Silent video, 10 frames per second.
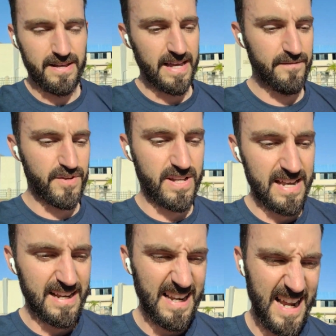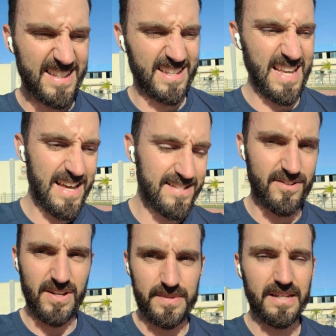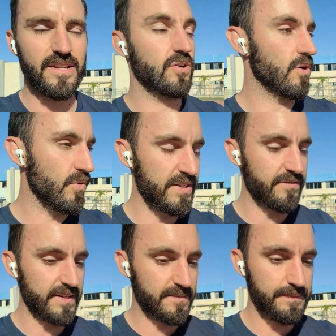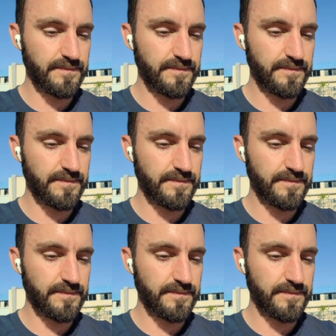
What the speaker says: If you're getting lactic acid or something, you're going way too fast.